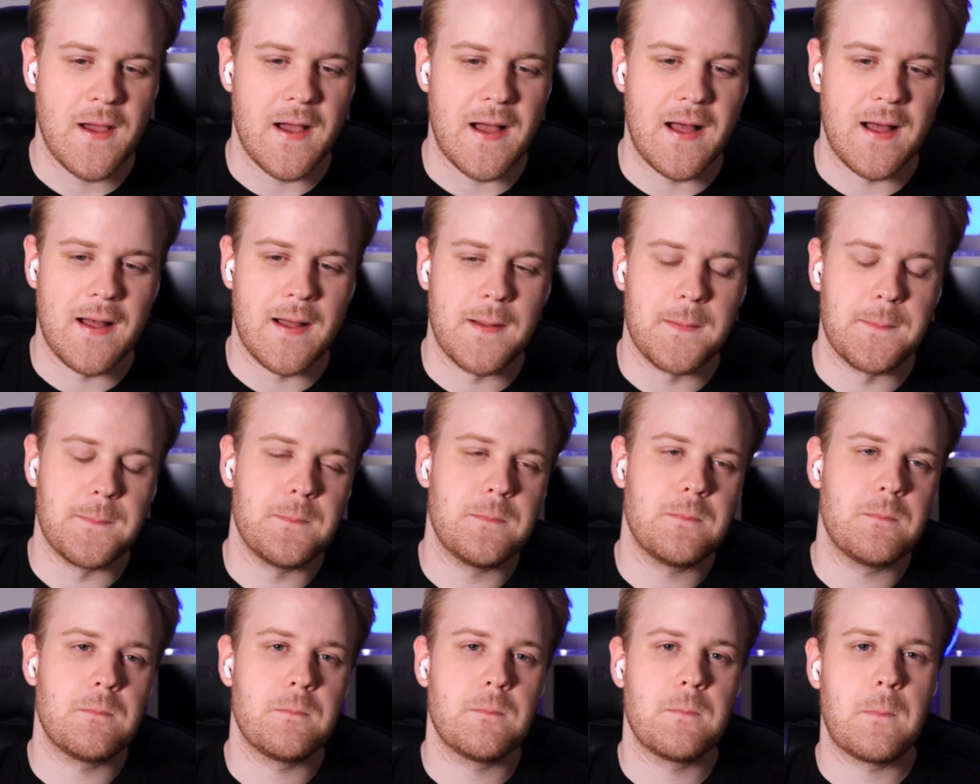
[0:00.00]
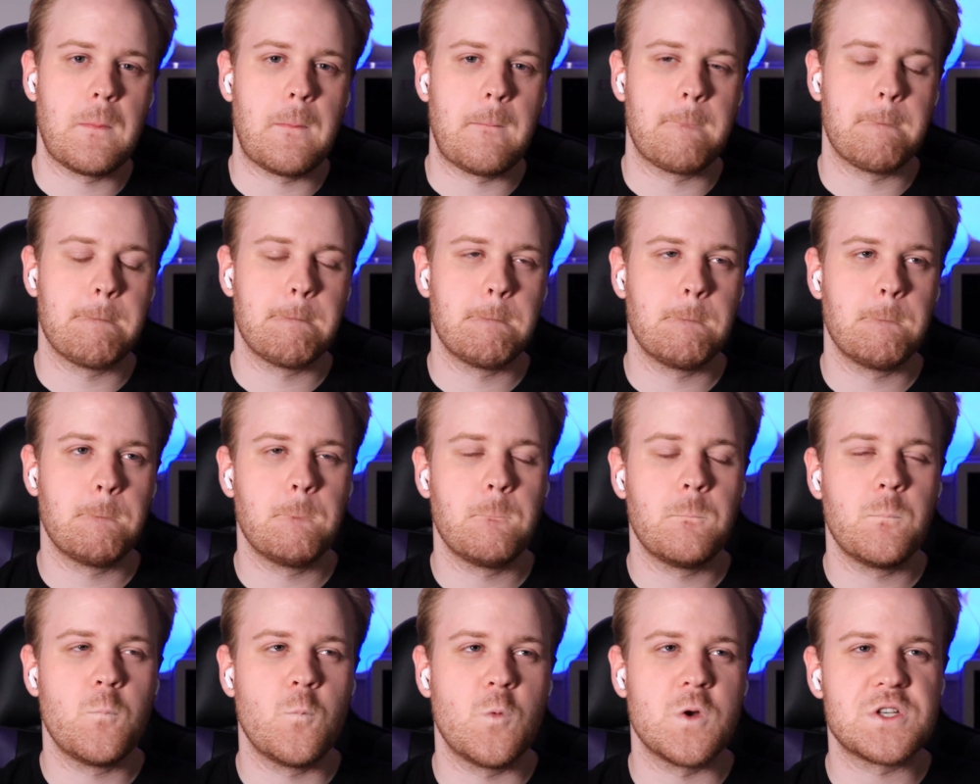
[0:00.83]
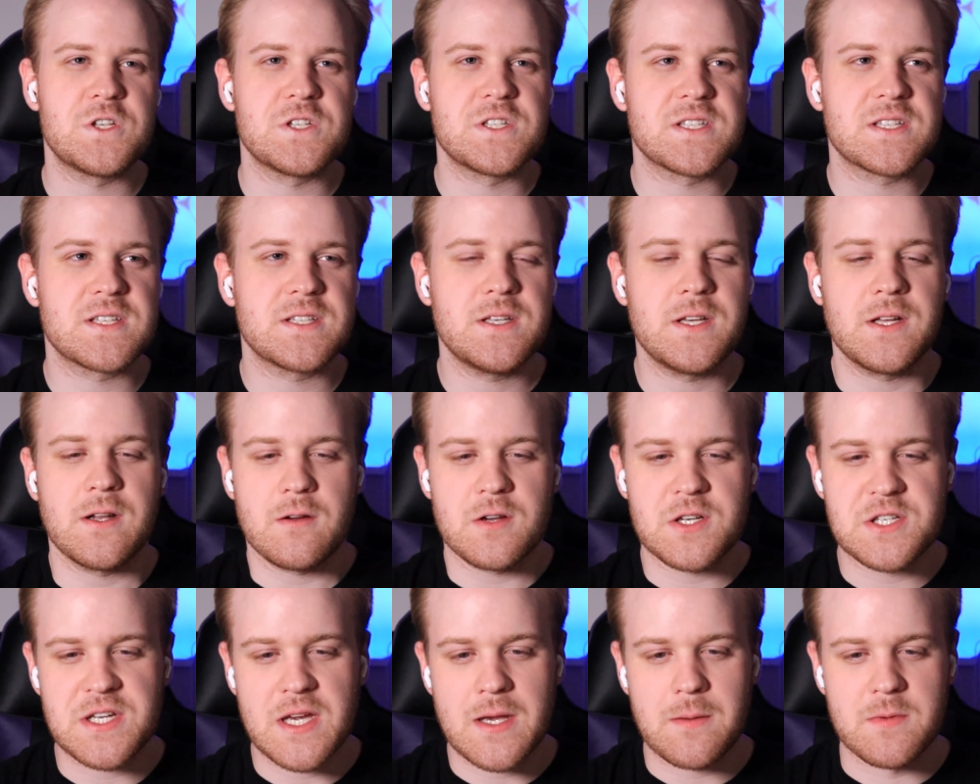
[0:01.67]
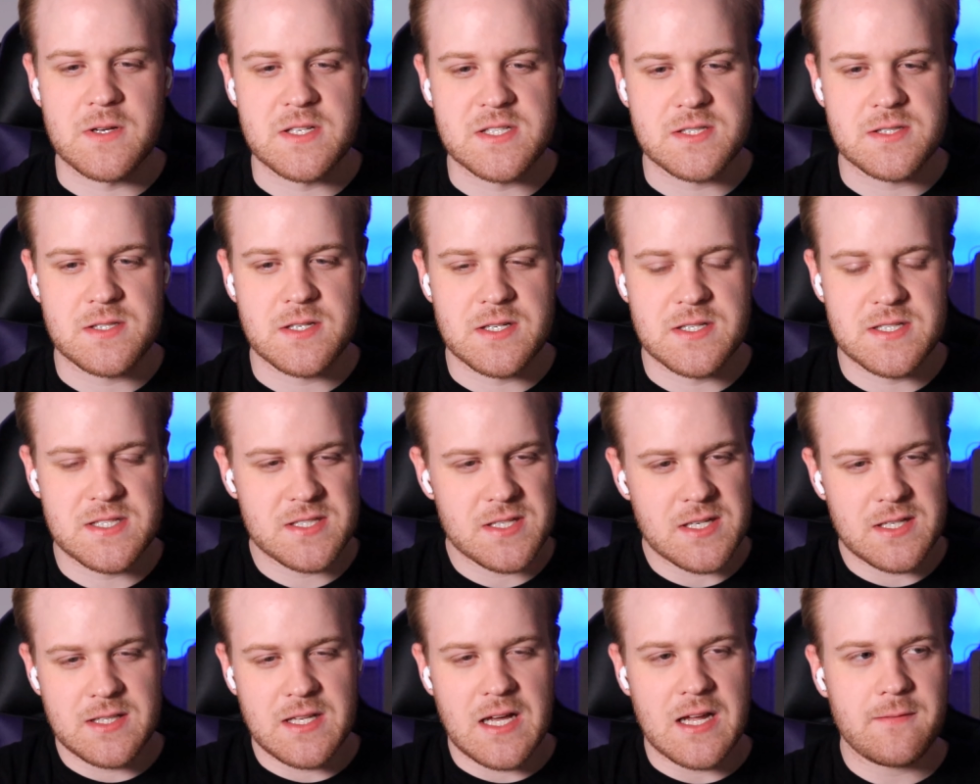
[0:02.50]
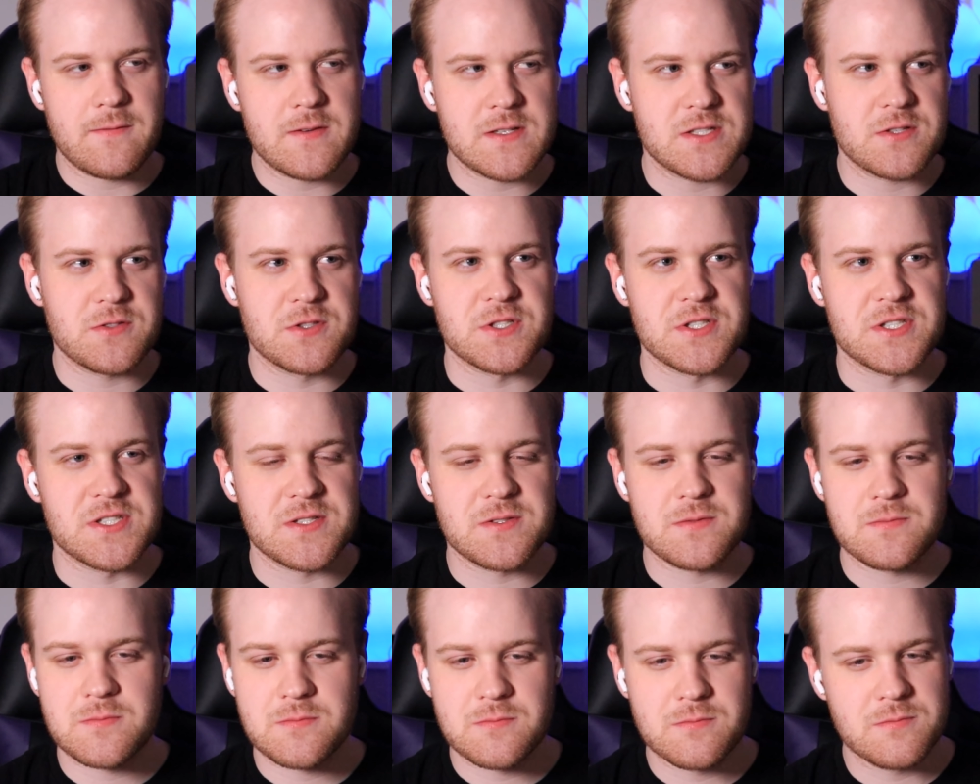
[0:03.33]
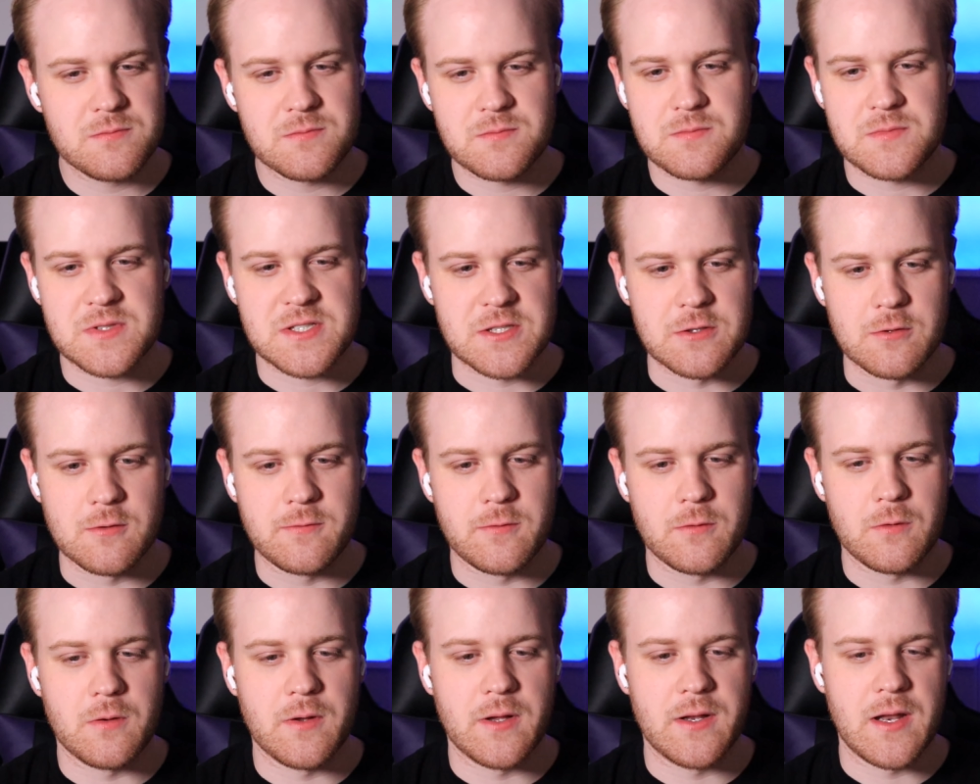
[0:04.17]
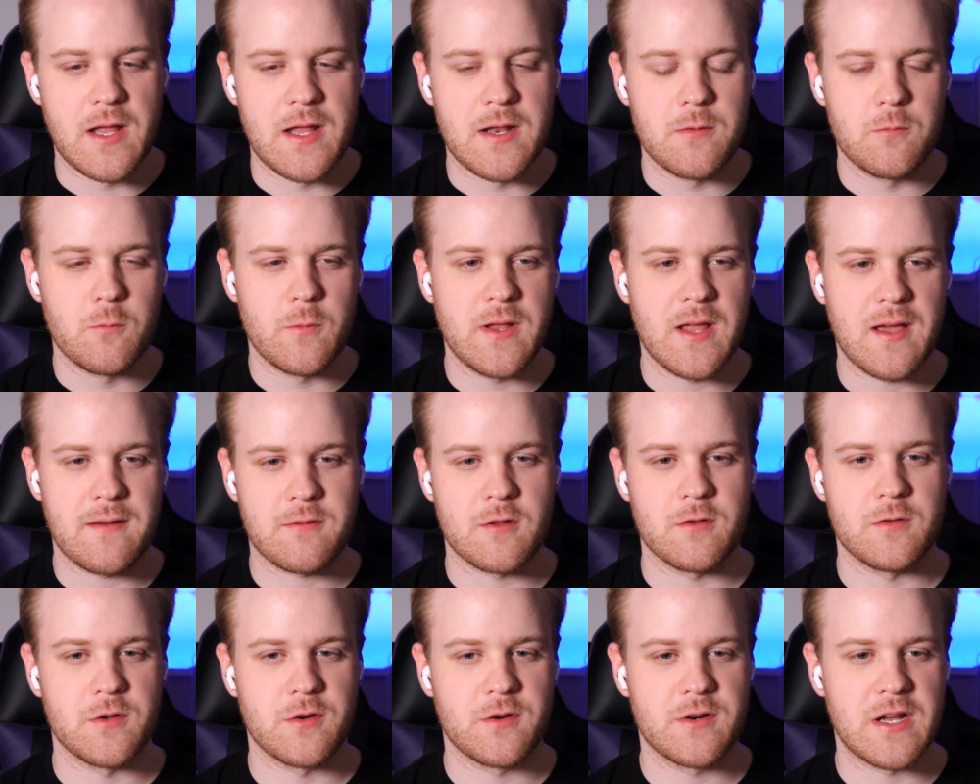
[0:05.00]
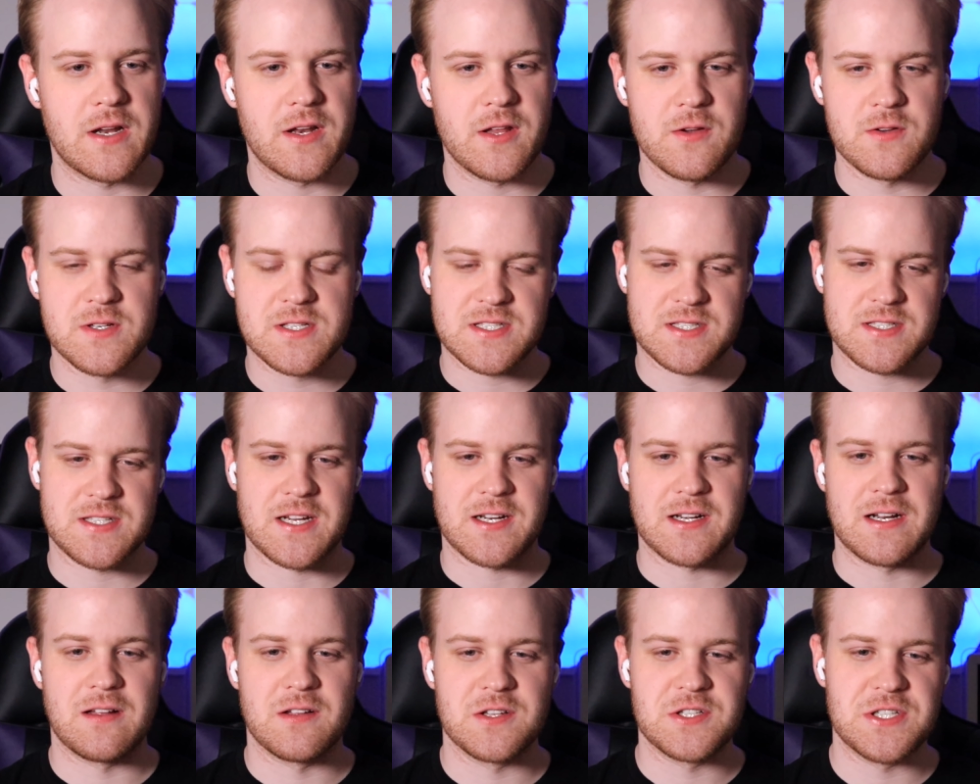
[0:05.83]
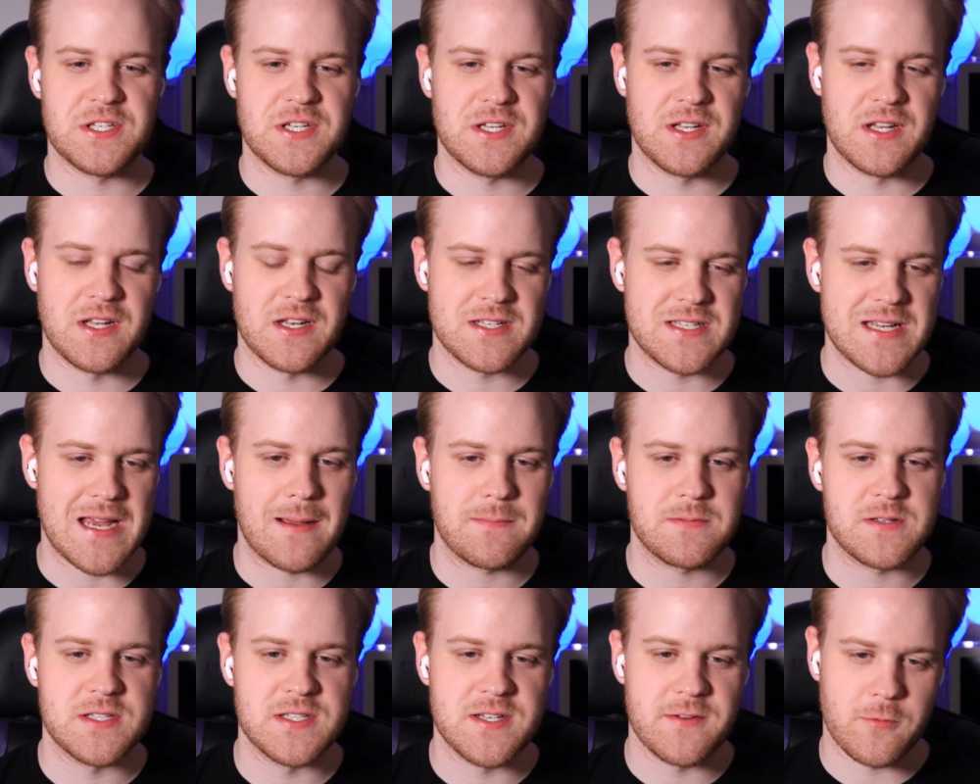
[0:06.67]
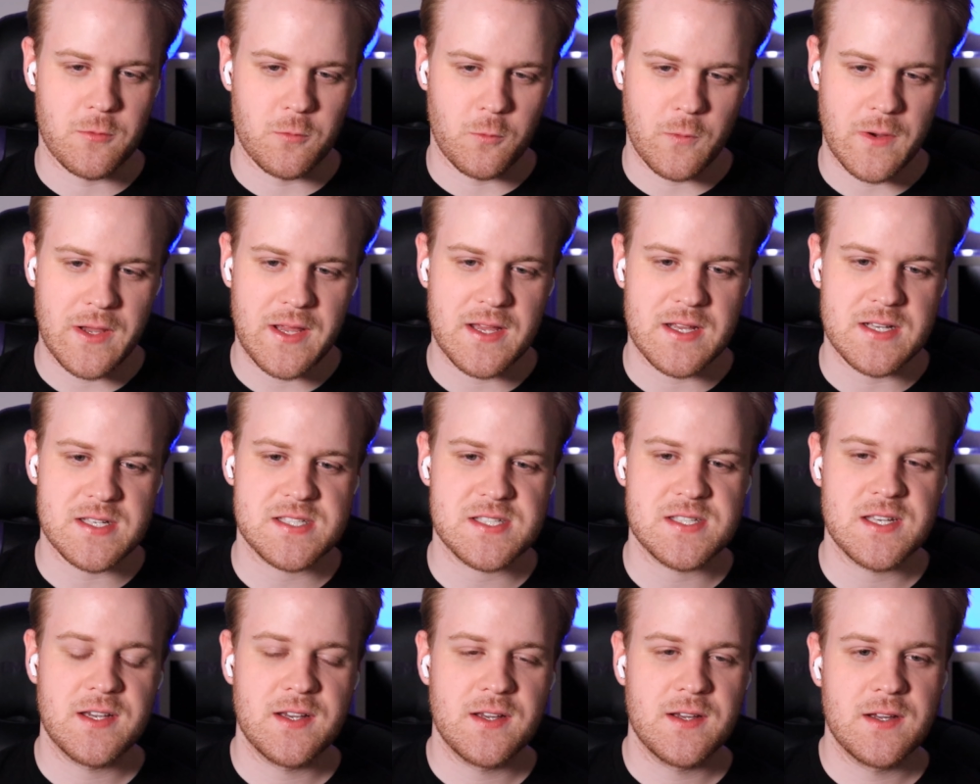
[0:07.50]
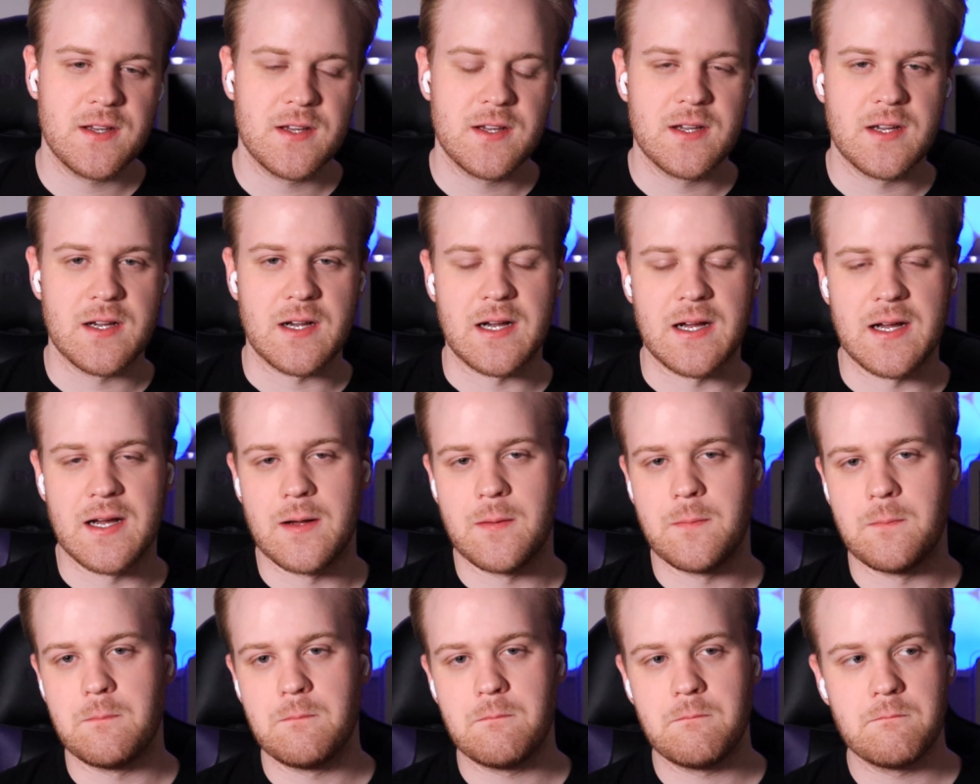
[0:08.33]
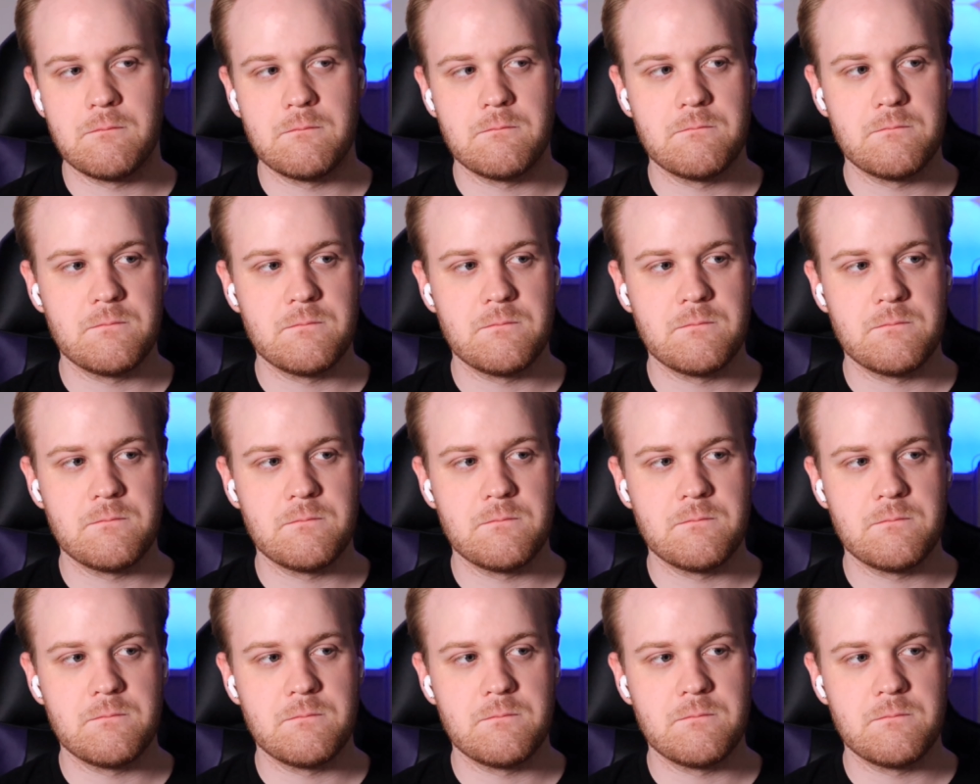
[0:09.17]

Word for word: Um, which is, you know, a shame because a lot of us are just skillful and, and we have to learn how to use technology and adapt in different ways. Um,